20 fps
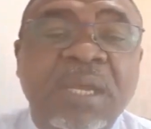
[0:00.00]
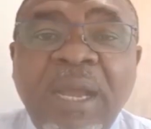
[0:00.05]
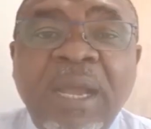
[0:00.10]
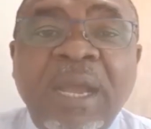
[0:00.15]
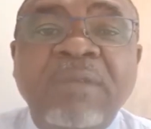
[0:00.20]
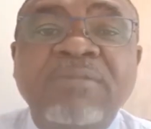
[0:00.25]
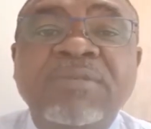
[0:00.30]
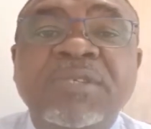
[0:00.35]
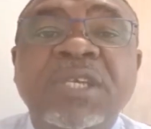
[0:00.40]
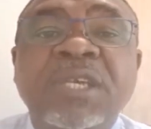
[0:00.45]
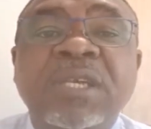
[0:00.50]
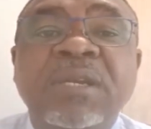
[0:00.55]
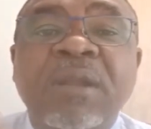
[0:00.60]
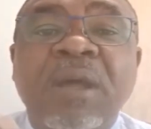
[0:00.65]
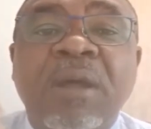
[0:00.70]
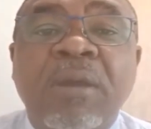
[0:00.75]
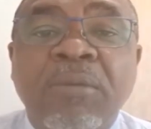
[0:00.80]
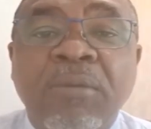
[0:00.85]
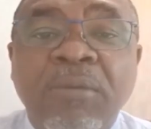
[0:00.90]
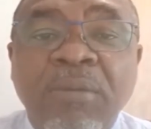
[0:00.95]
I have
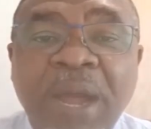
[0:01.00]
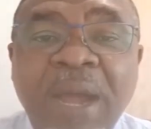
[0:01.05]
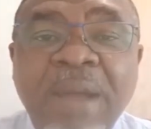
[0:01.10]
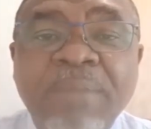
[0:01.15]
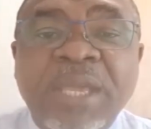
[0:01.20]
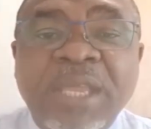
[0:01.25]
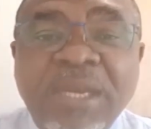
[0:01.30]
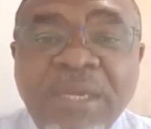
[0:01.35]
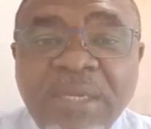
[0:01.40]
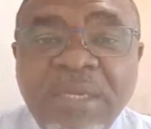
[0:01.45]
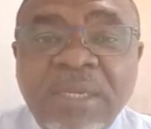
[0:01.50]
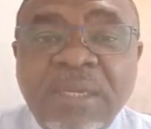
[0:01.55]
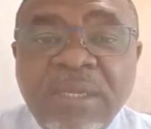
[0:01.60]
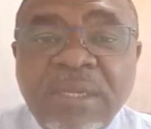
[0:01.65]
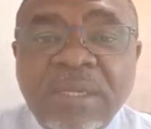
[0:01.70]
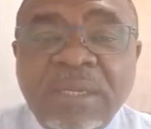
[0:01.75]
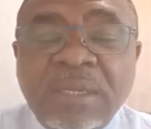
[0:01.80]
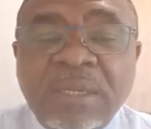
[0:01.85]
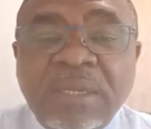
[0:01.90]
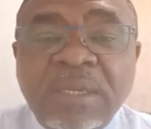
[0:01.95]
seen ramming
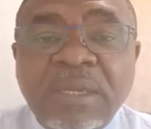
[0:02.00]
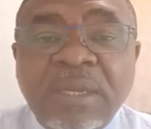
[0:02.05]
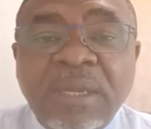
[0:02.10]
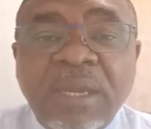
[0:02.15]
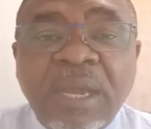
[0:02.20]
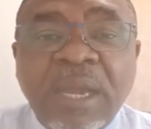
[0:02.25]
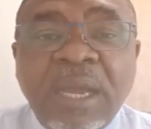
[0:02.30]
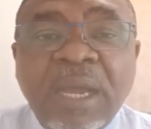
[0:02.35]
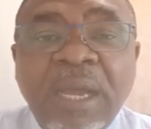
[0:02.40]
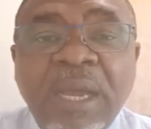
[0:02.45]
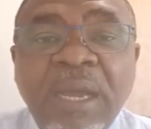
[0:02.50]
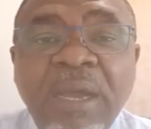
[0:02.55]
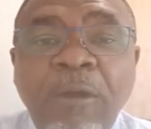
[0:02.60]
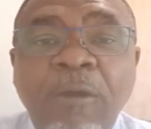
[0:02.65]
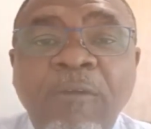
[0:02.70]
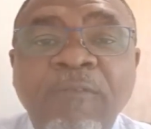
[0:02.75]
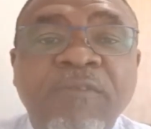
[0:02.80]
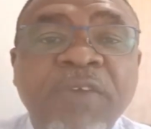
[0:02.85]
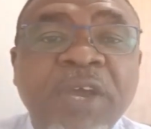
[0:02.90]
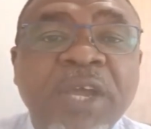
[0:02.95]

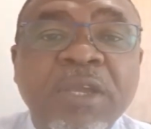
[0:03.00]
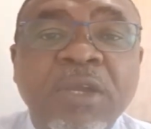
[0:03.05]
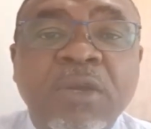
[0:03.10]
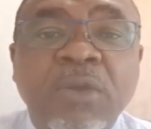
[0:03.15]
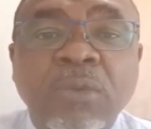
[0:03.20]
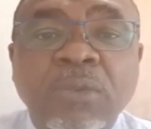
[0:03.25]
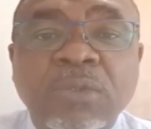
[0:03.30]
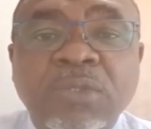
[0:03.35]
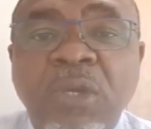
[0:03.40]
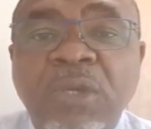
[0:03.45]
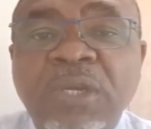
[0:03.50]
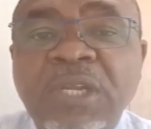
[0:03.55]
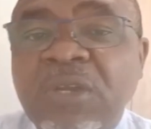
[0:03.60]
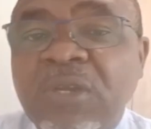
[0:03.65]
of vehicles on